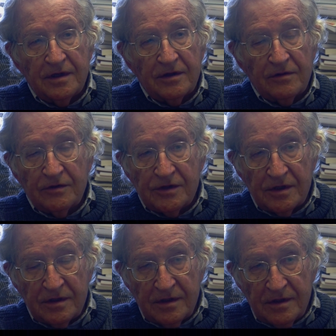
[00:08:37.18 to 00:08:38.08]
There was a
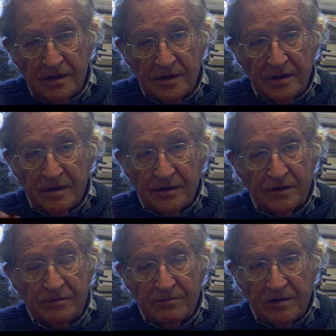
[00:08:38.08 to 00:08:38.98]

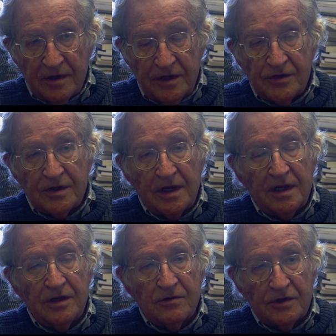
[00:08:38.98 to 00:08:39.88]
pretty
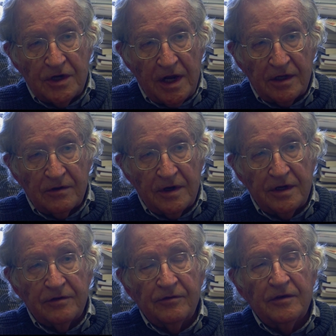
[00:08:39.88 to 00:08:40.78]
steady trajectory
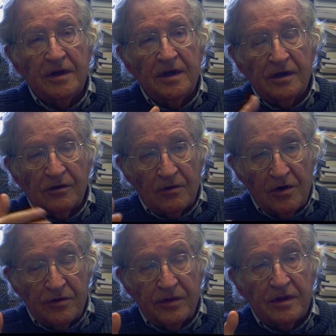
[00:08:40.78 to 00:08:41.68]
of
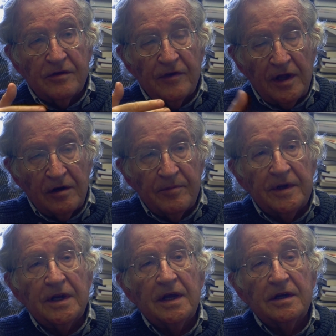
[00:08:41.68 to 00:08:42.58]
growth,
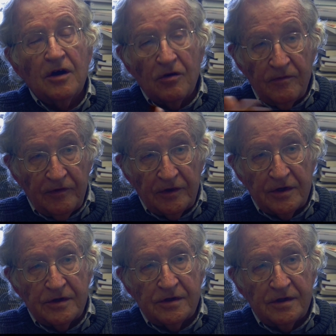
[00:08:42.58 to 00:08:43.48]
development, and
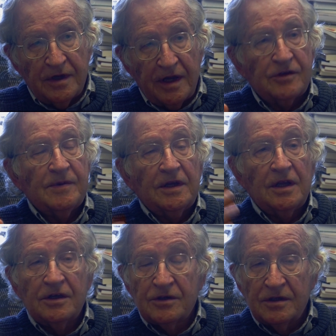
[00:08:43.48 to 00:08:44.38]
hopefulness,
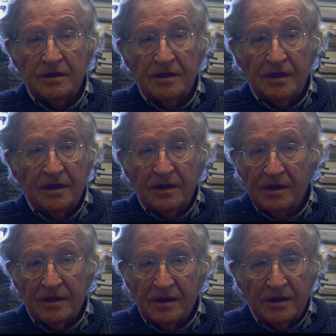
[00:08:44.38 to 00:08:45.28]
expectation
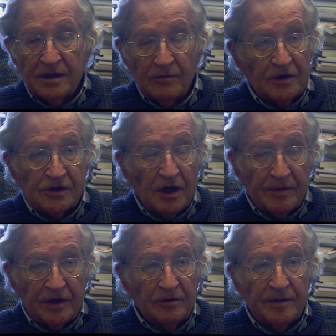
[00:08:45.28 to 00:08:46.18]
that what's
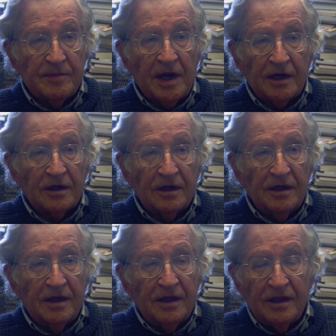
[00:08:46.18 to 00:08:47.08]
coming will be better,
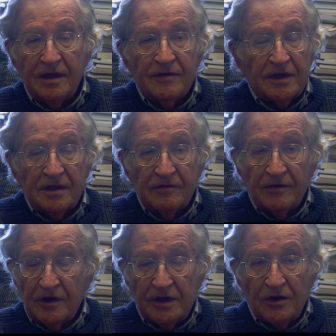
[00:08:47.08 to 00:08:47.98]
even in
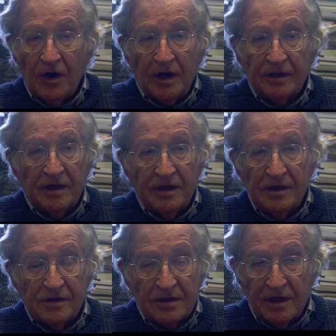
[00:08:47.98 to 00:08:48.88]
very dark
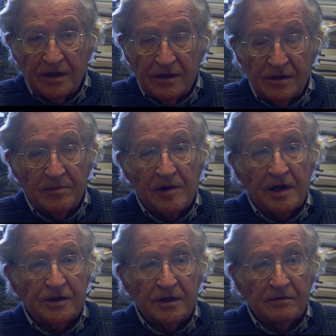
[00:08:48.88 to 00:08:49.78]
days like the
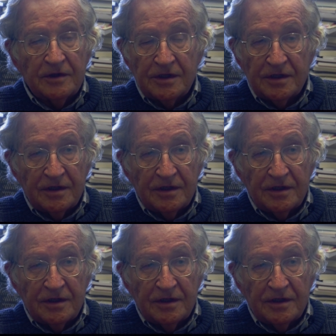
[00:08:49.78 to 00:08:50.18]
Depression, which